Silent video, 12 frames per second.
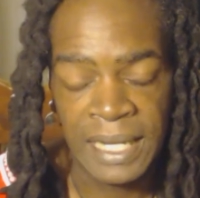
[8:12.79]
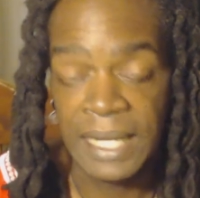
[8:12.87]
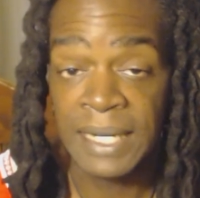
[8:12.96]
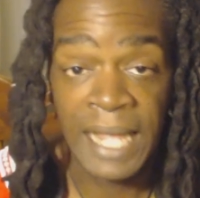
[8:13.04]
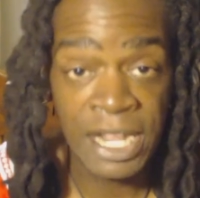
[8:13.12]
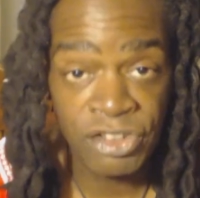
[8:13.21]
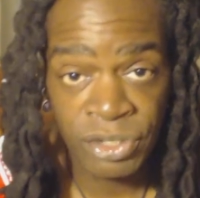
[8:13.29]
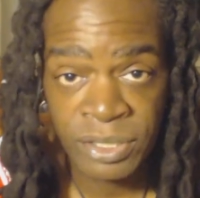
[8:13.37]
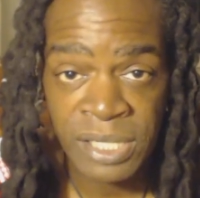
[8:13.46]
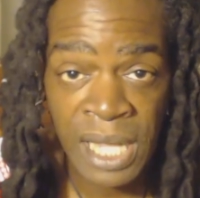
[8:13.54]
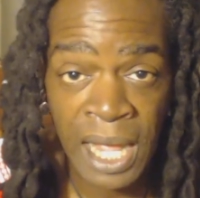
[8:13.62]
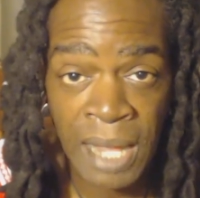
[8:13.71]
in
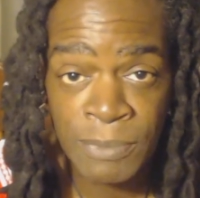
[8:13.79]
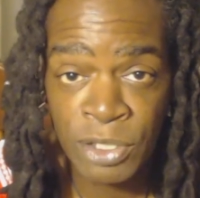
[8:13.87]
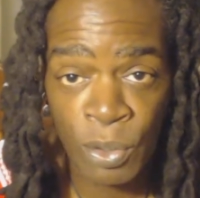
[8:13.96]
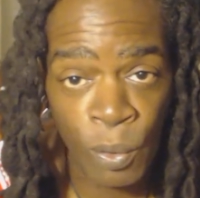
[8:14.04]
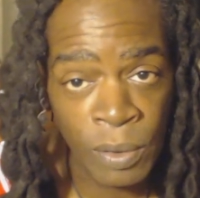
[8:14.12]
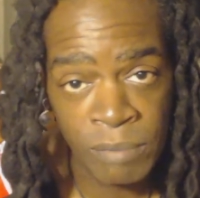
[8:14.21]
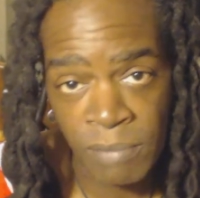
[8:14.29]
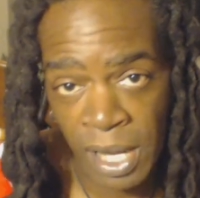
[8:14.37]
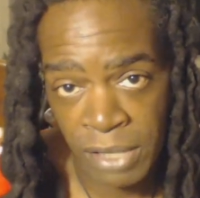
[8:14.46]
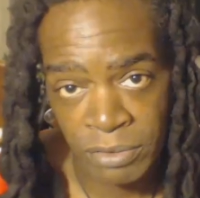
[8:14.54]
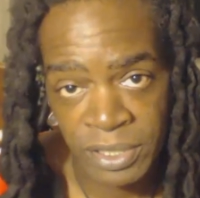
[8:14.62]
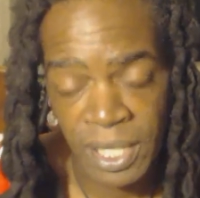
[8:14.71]
ancient times or in
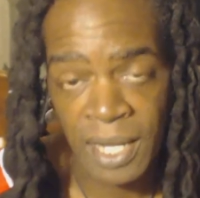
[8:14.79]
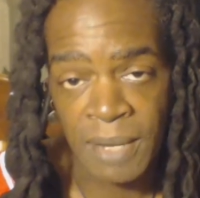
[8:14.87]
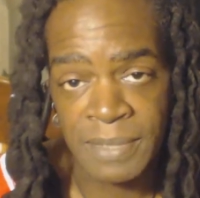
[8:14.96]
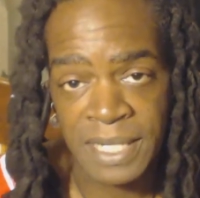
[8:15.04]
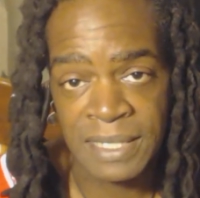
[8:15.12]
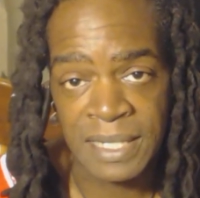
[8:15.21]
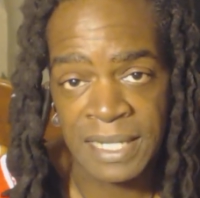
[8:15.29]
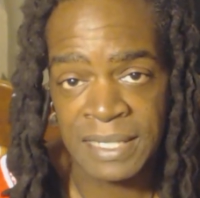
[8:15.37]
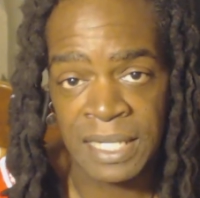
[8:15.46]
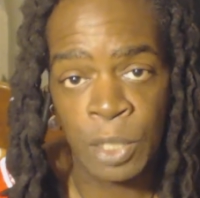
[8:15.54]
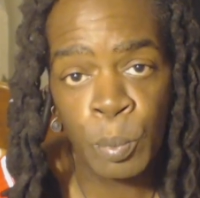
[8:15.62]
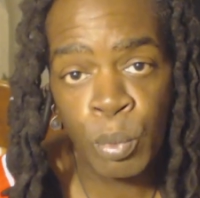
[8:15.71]
modern times.
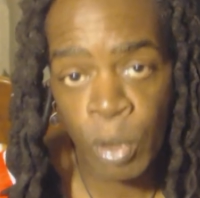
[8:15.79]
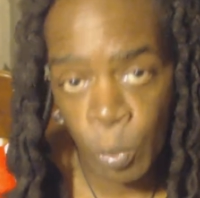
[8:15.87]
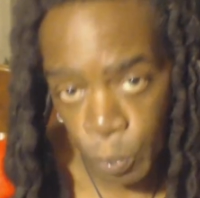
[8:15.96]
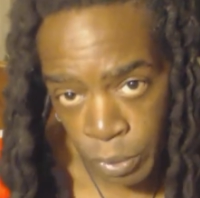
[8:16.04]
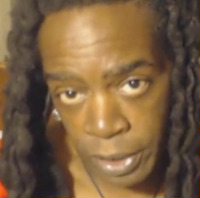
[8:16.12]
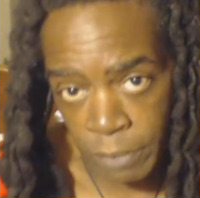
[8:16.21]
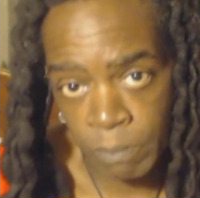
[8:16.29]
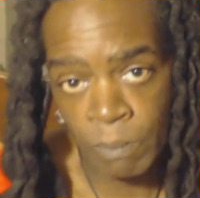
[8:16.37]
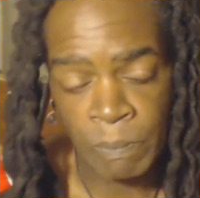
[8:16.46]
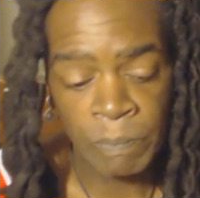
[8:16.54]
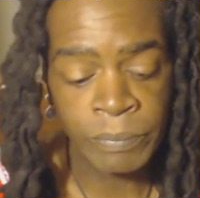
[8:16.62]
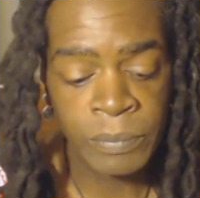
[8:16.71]
It's inappropriate.
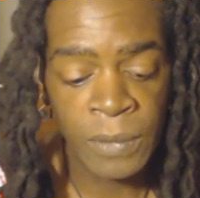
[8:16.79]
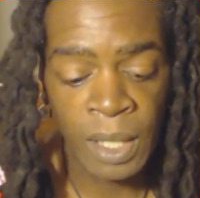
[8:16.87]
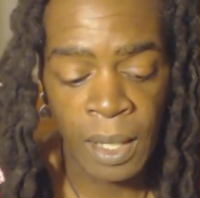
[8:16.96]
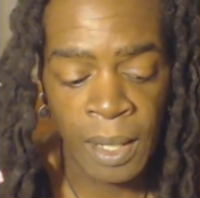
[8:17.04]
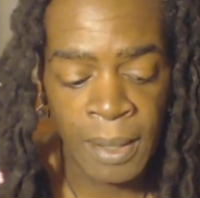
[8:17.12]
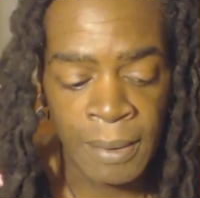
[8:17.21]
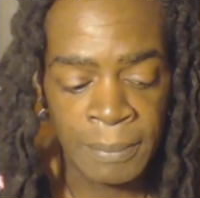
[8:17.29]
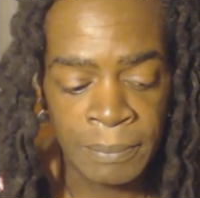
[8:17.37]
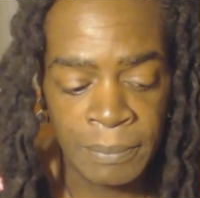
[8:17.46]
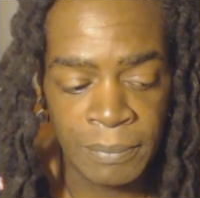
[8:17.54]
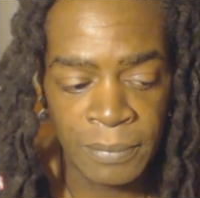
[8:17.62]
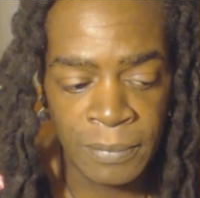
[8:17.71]

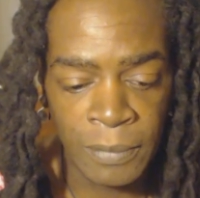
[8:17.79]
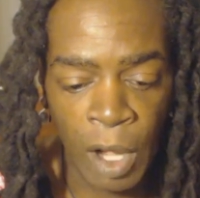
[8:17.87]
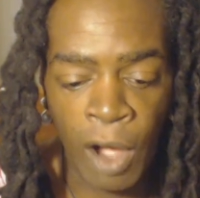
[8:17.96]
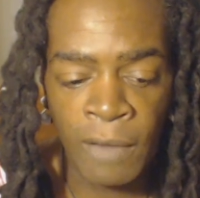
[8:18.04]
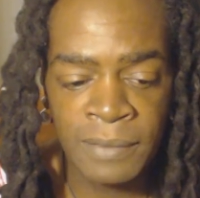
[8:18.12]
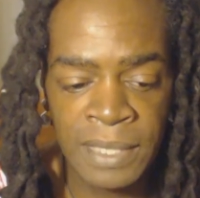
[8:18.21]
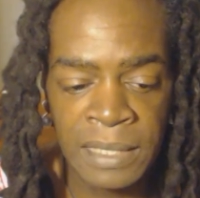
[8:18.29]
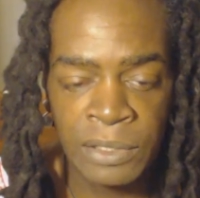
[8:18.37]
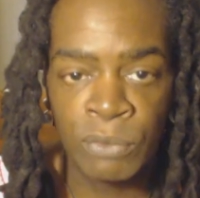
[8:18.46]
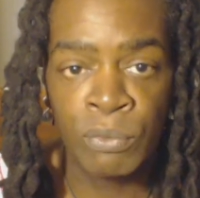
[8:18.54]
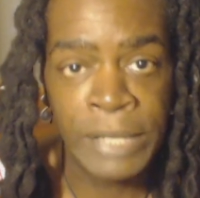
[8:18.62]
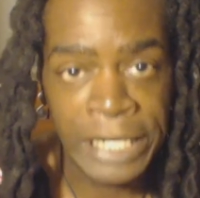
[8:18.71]
Um,
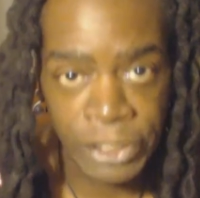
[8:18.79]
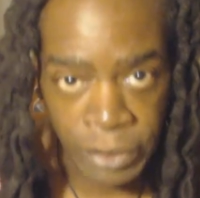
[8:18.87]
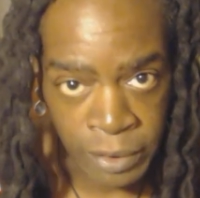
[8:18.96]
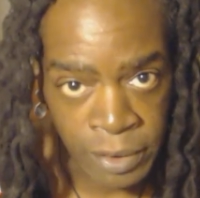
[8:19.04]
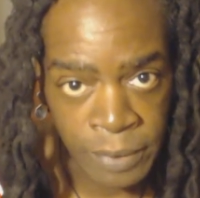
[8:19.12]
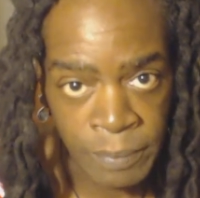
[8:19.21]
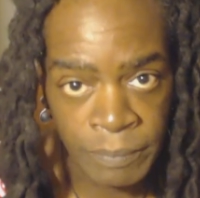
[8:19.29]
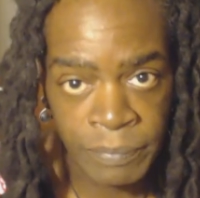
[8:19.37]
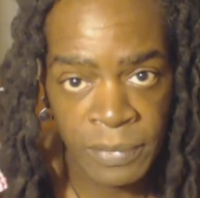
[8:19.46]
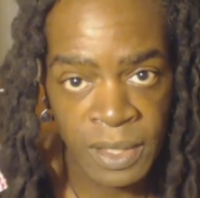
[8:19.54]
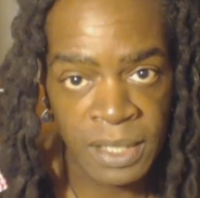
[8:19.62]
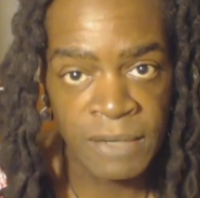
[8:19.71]
Often the reader,
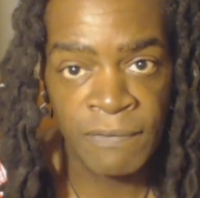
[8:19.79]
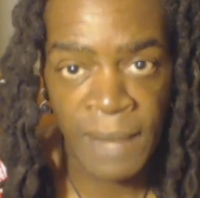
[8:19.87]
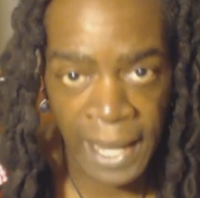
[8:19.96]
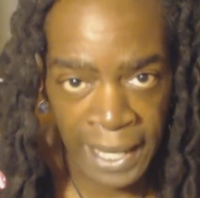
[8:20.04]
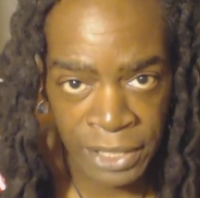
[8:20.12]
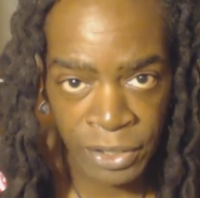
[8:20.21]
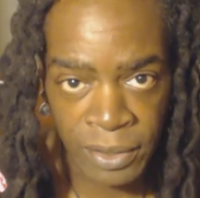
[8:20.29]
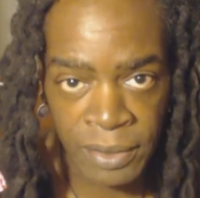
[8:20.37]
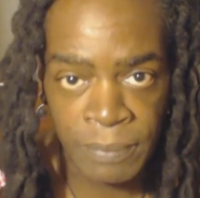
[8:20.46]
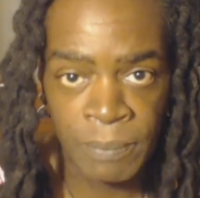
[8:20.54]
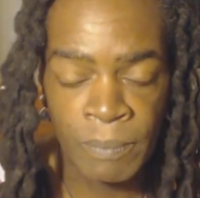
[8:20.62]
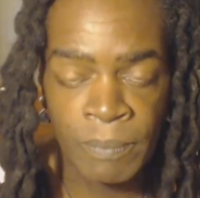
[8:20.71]
the diviner,